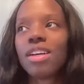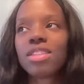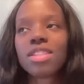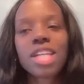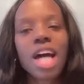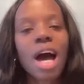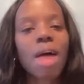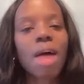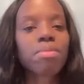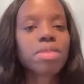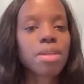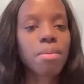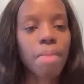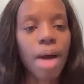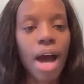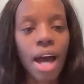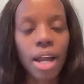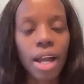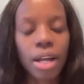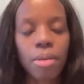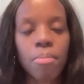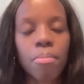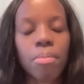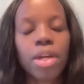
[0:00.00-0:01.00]
top to
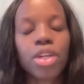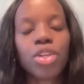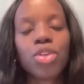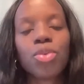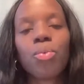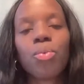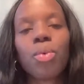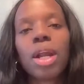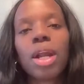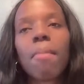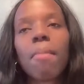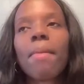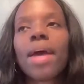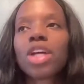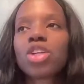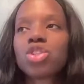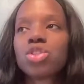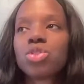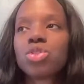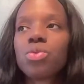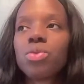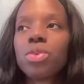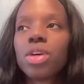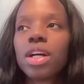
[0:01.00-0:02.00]
bottom, but you want to make
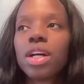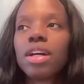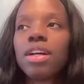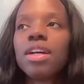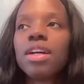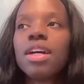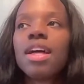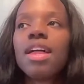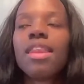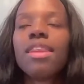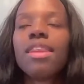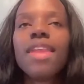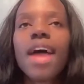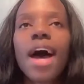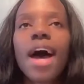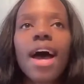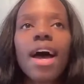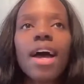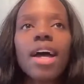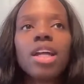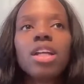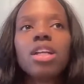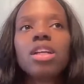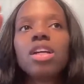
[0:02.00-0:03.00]
sure
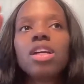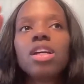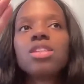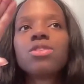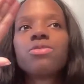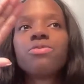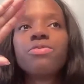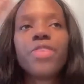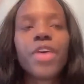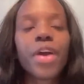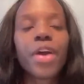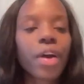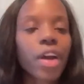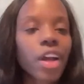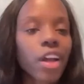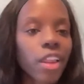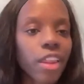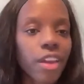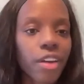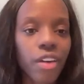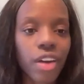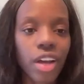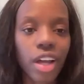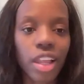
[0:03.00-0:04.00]
that it's very
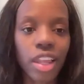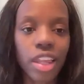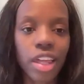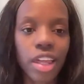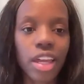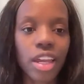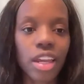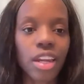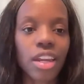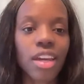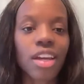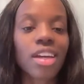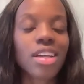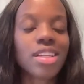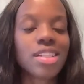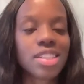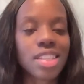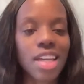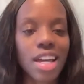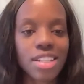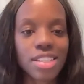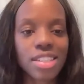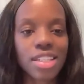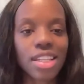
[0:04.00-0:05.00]
clear and clean and
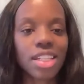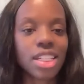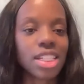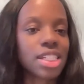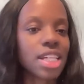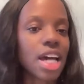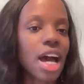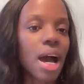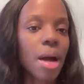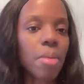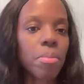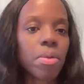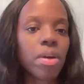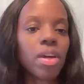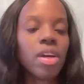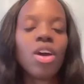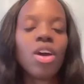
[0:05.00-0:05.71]
concise at the top.